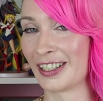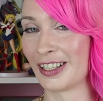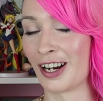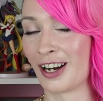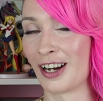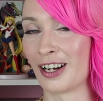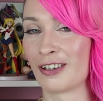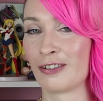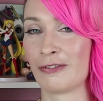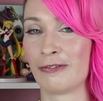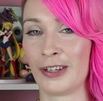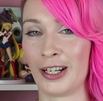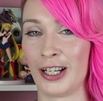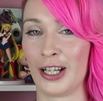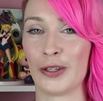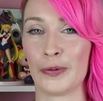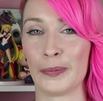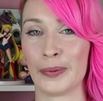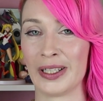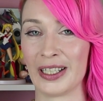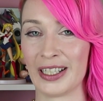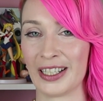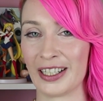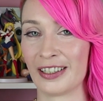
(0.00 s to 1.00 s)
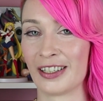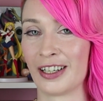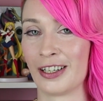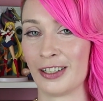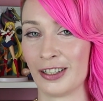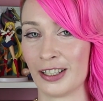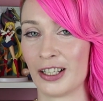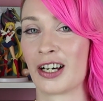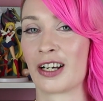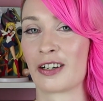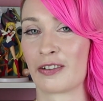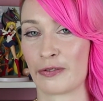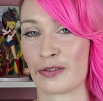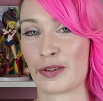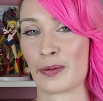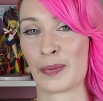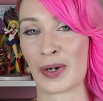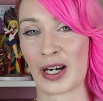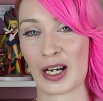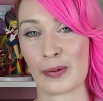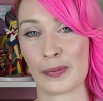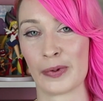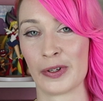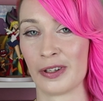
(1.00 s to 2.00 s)
not following a lot of the
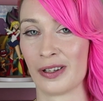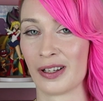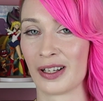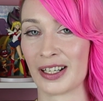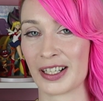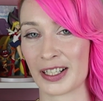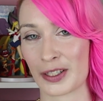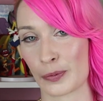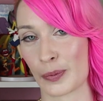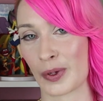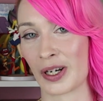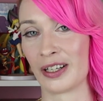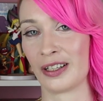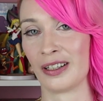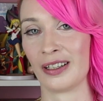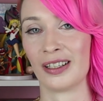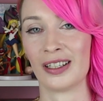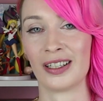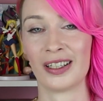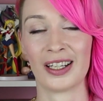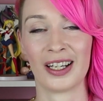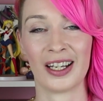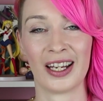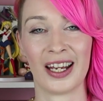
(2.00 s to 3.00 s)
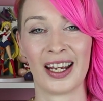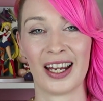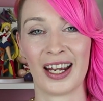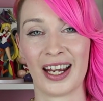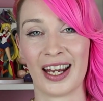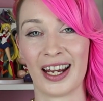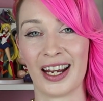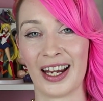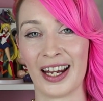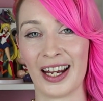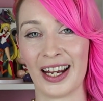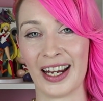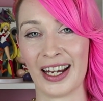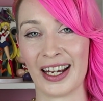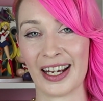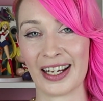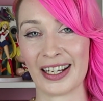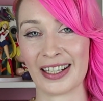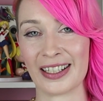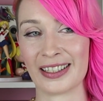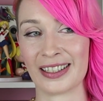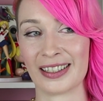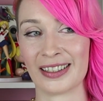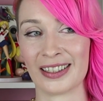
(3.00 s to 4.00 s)
Bible as well.
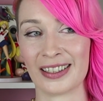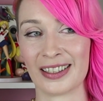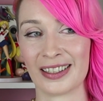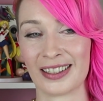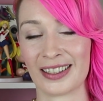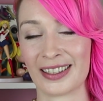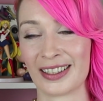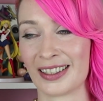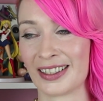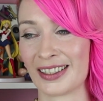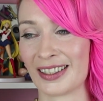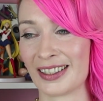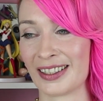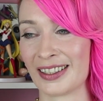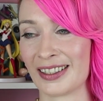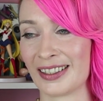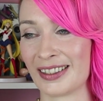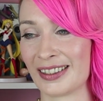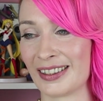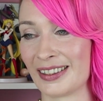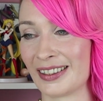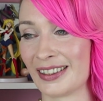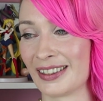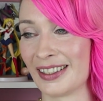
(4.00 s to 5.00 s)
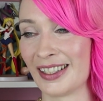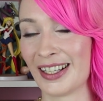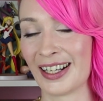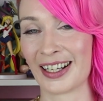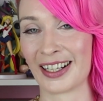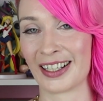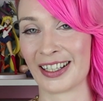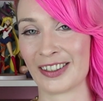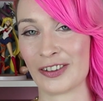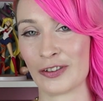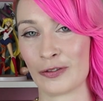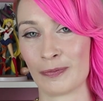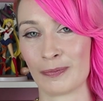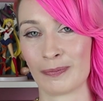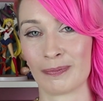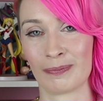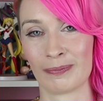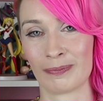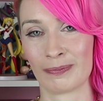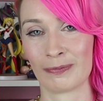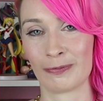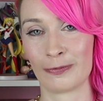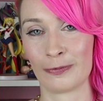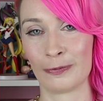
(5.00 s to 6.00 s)
And yeah,
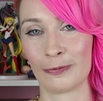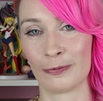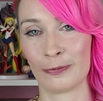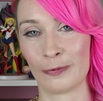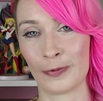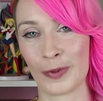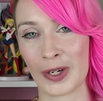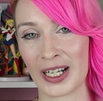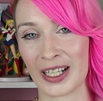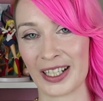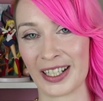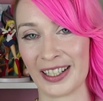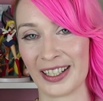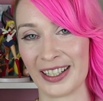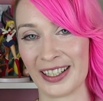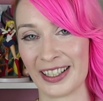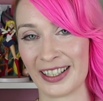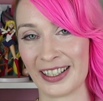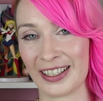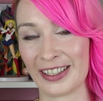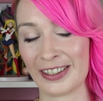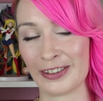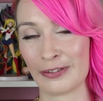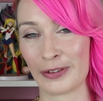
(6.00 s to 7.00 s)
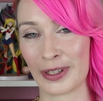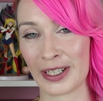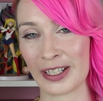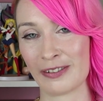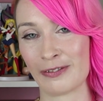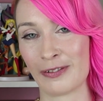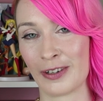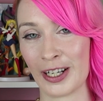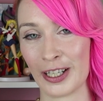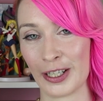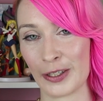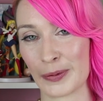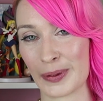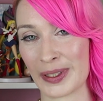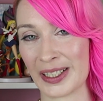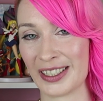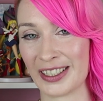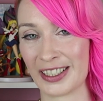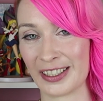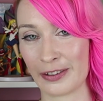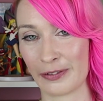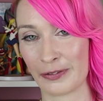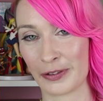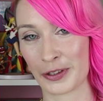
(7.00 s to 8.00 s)
why why follow
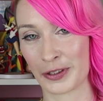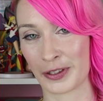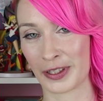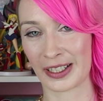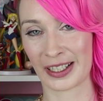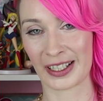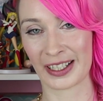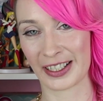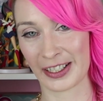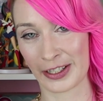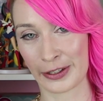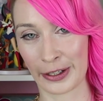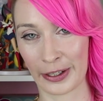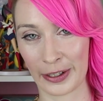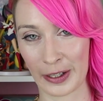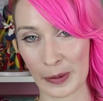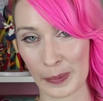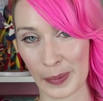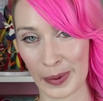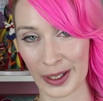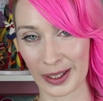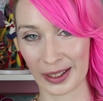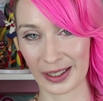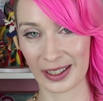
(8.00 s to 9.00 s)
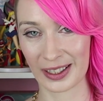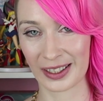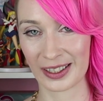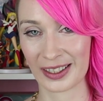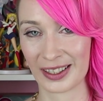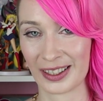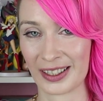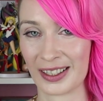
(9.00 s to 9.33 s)
it if you're just gonna cherry pick?